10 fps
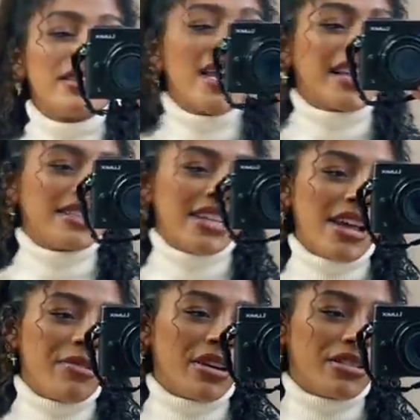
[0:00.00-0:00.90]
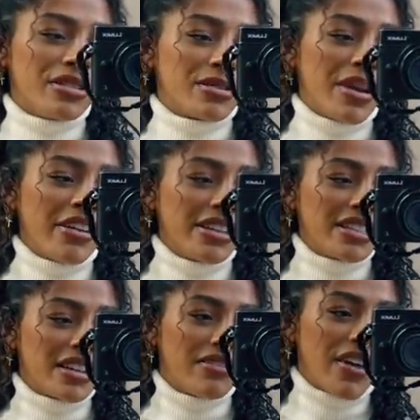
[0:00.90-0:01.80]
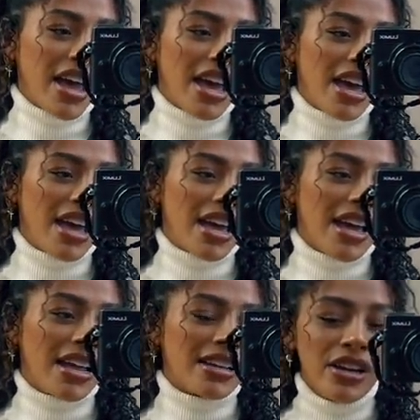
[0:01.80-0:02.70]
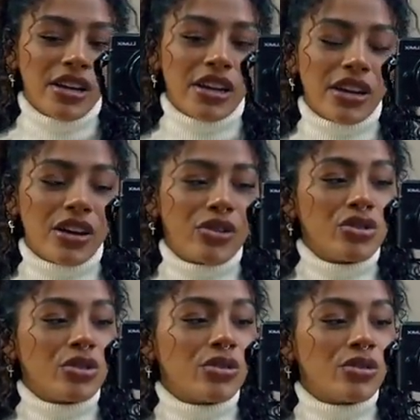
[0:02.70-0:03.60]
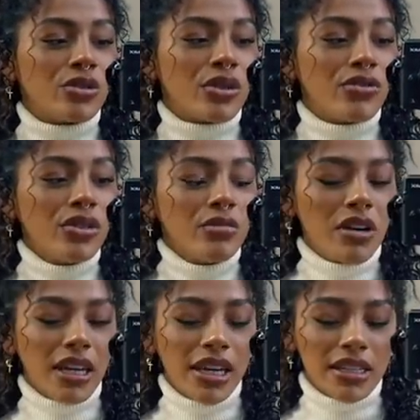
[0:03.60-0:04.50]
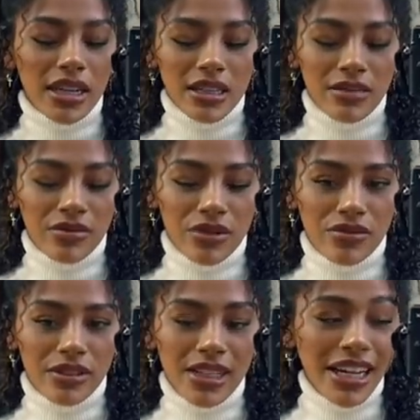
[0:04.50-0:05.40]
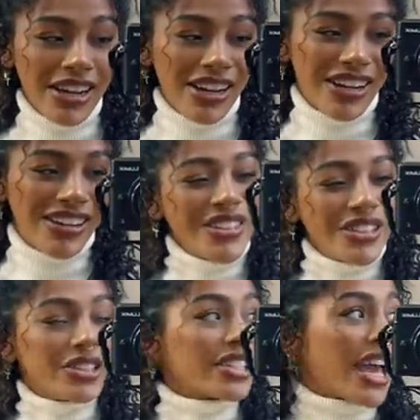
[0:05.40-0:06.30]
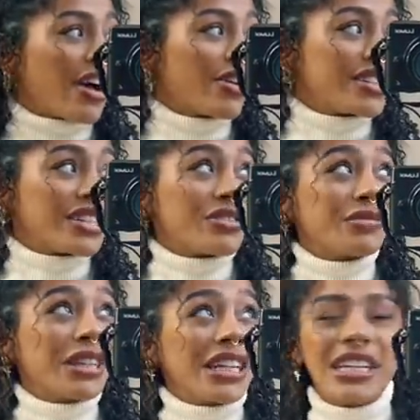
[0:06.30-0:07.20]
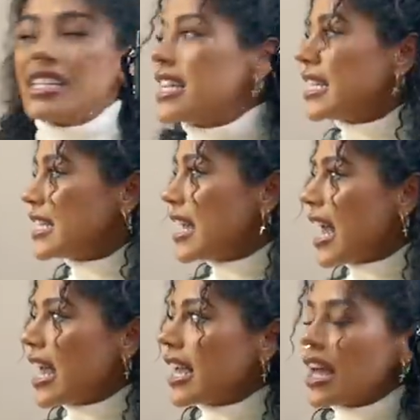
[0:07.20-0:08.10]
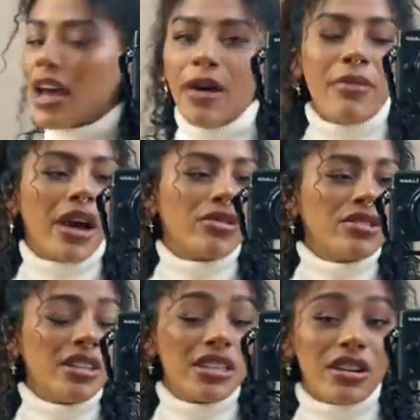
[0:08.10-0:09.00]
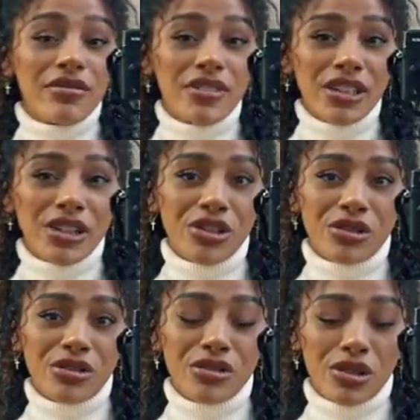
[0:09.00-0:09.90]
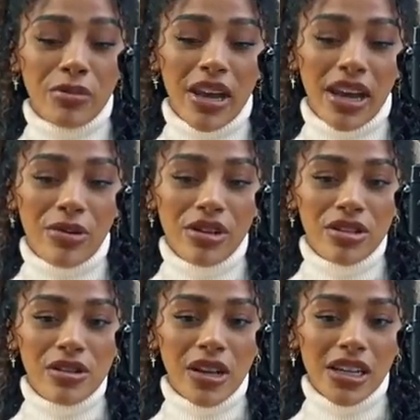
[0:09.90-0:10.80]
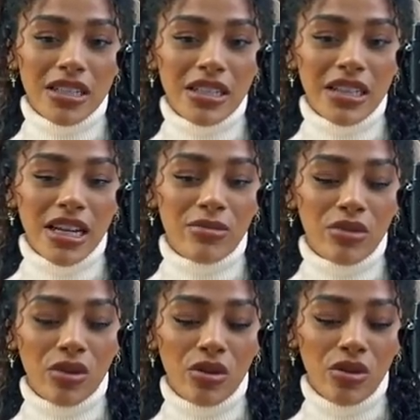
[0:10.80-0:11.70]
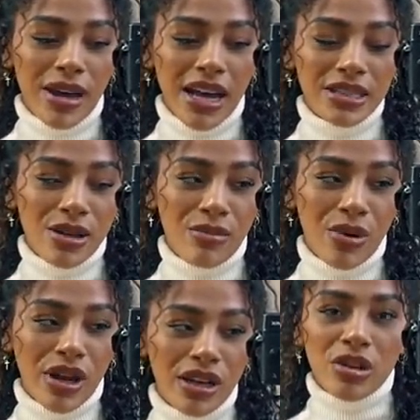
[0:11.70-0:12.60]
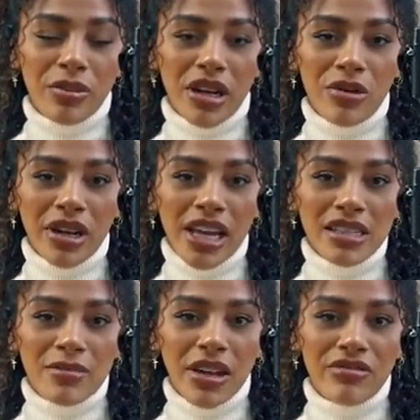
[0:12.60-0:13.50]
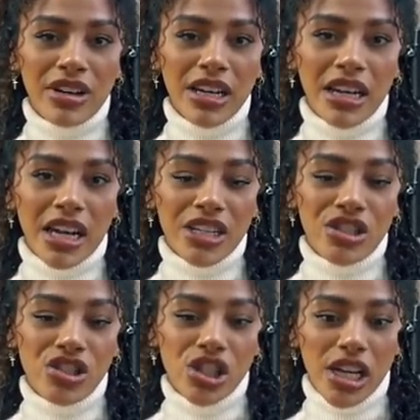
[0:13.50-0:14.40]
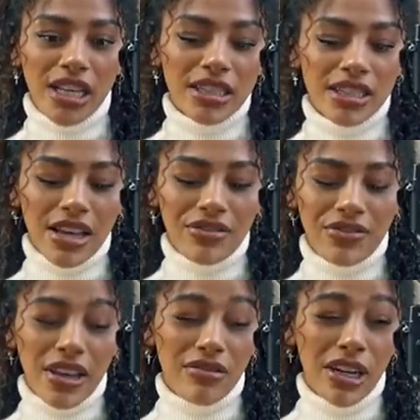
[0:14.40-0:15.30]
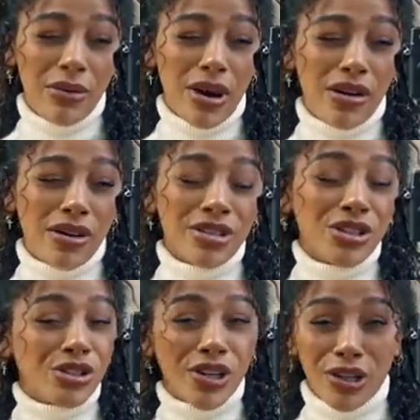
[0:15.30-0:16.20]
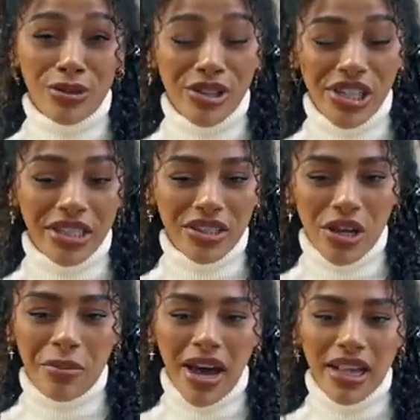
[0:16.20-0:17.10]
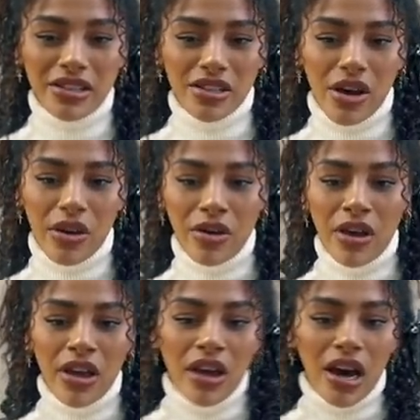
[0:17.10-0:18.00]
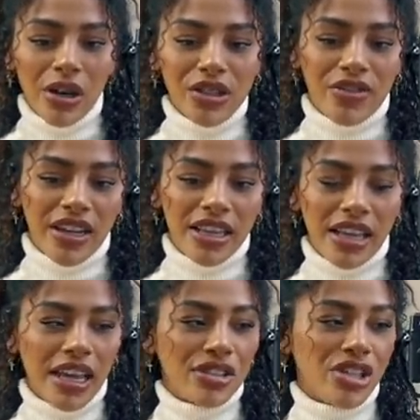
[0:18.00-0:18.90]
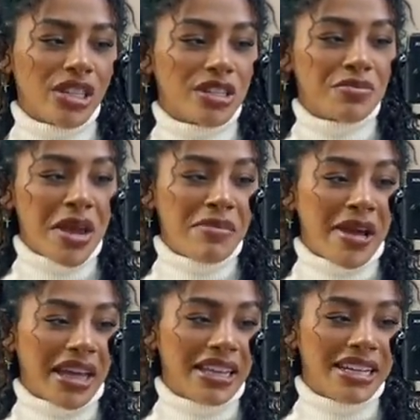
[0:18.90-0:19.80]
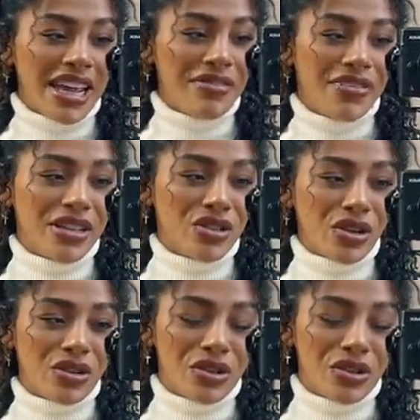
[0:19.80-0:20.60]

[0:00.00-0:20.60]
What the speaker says: yes, today we're going to do some errandy stuff and going to go to a food market to get some food for dinner and just get out because it's a really nice day today. I also need to go vintage shopping. I want to do like a sustainable haul at some point, and I want to get some like really nice jeans that fit really well. I struggle with jeans so bad, so I always find that like jeans made back in the day fit so